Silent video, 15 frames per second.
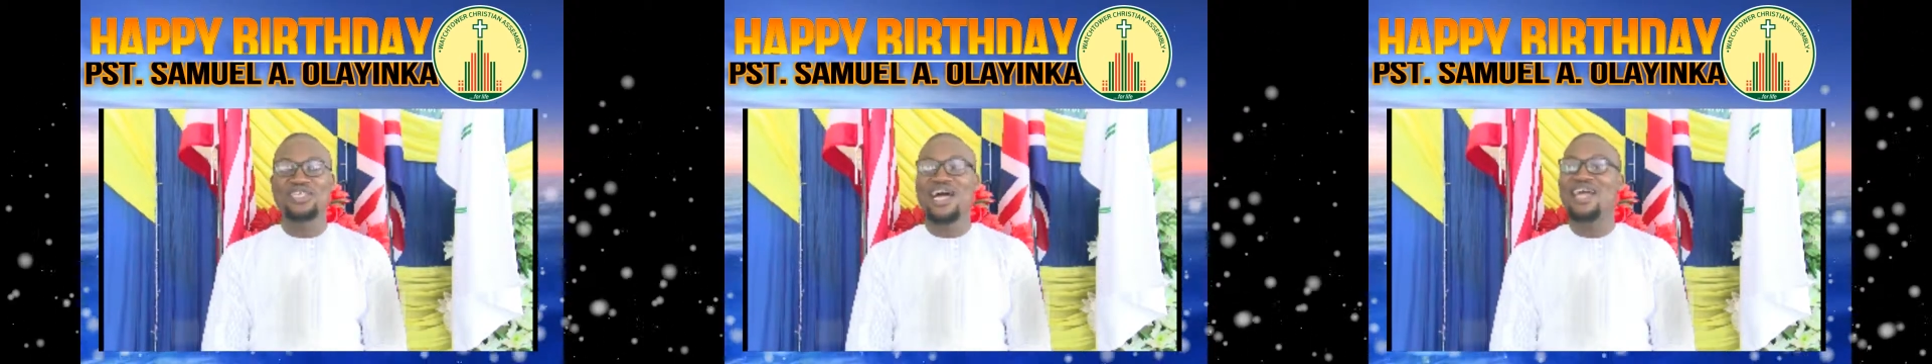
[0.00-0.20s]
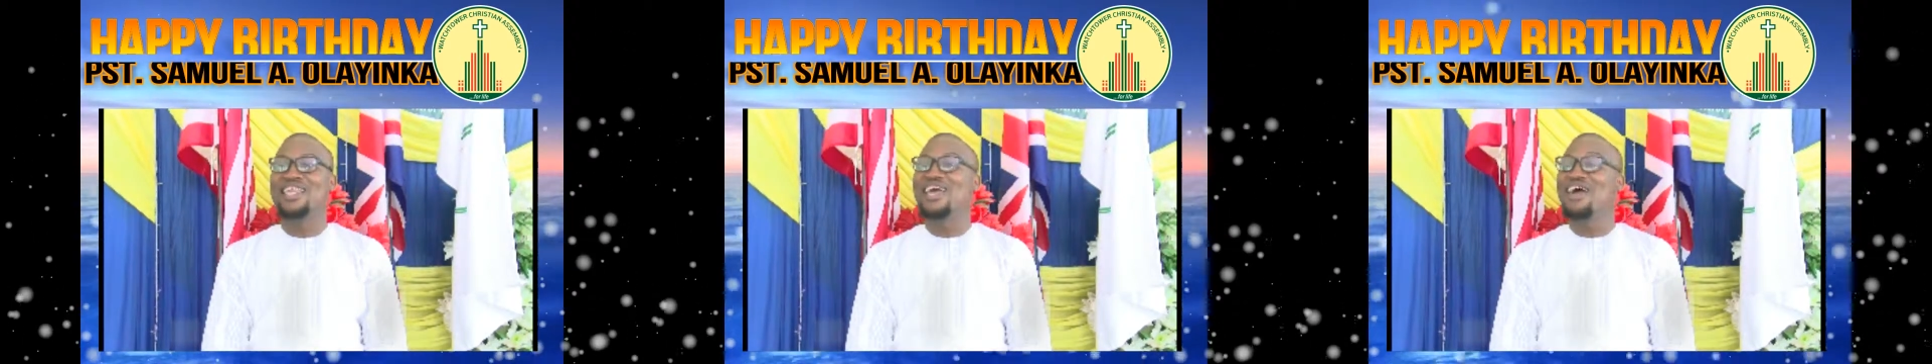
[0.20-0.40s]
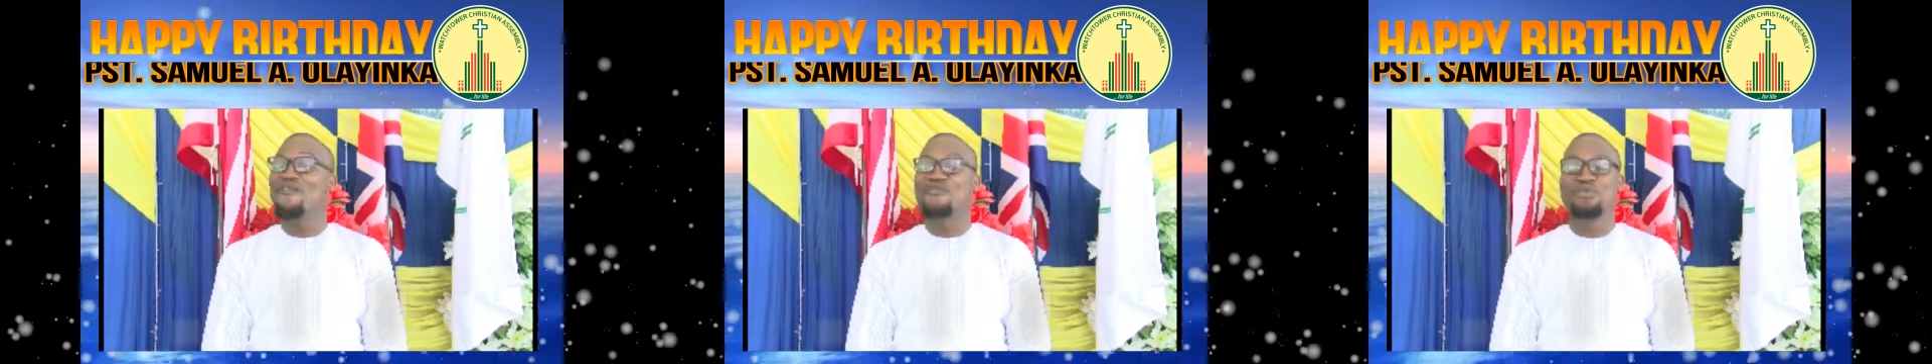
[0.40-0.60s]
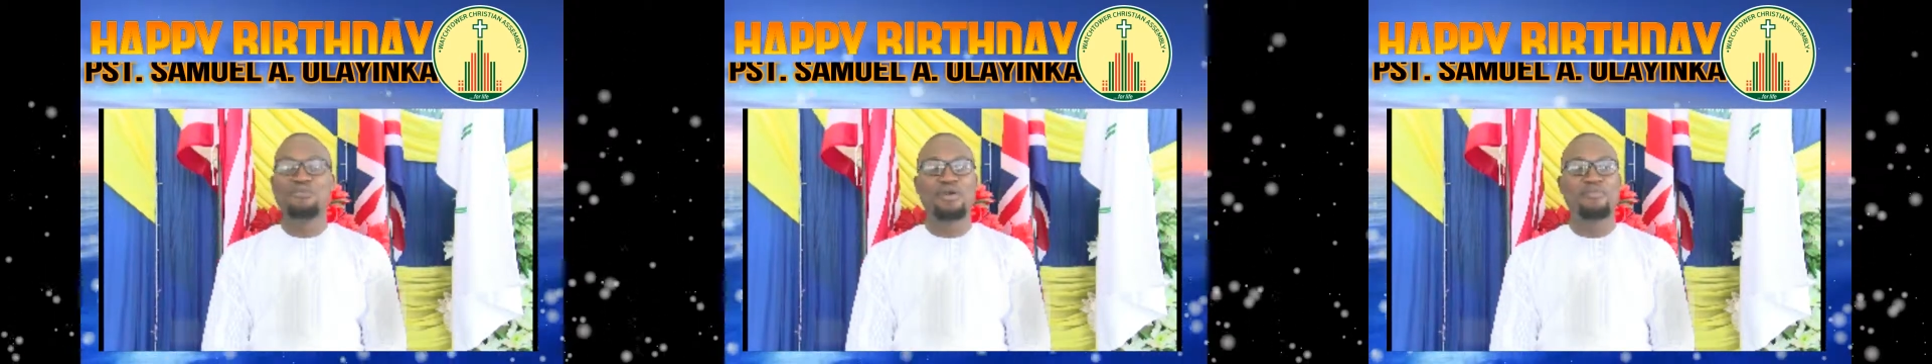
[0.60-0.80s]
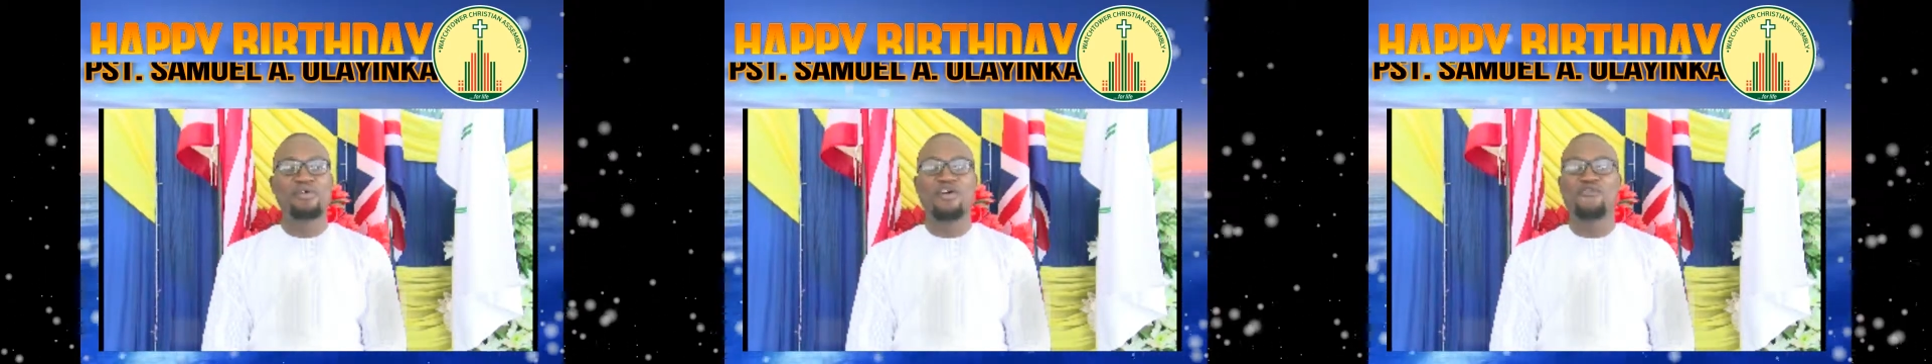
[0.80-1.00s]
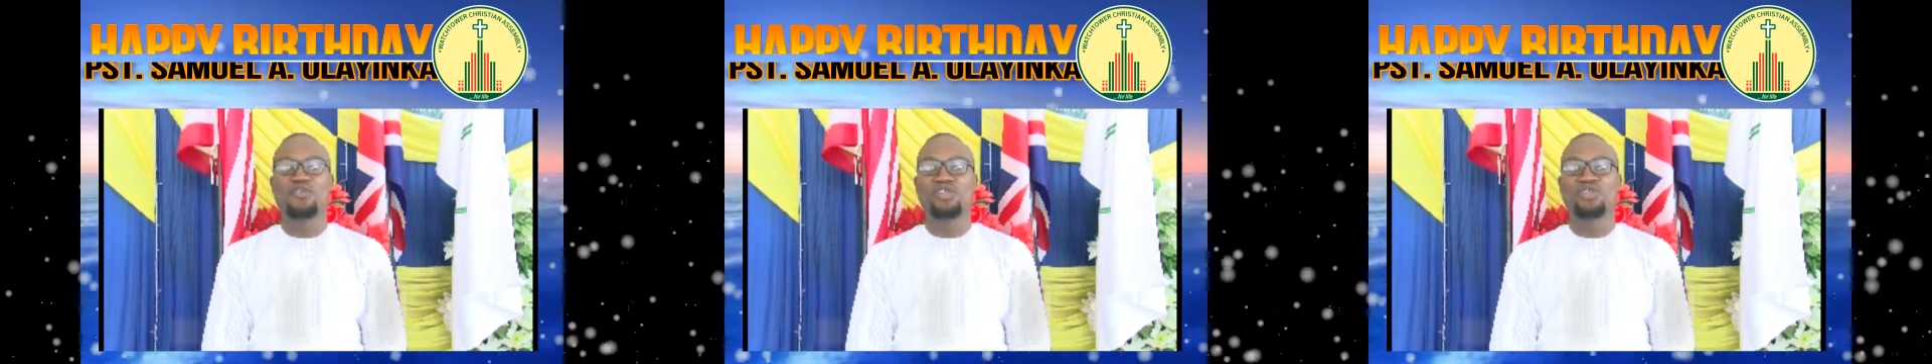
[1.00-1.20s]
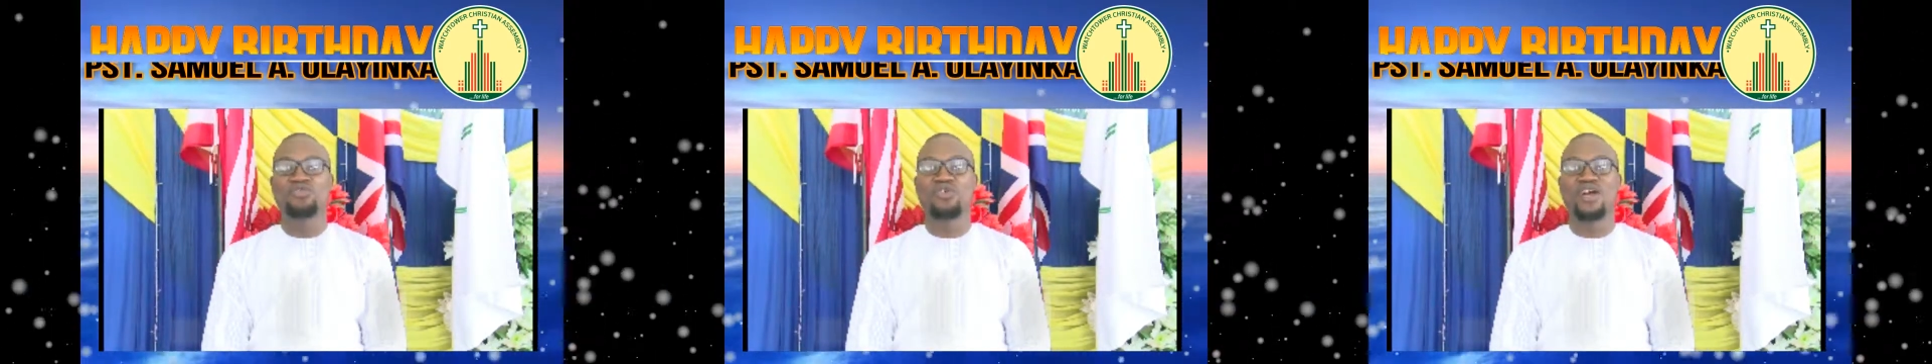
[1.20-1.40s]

and every member of Watch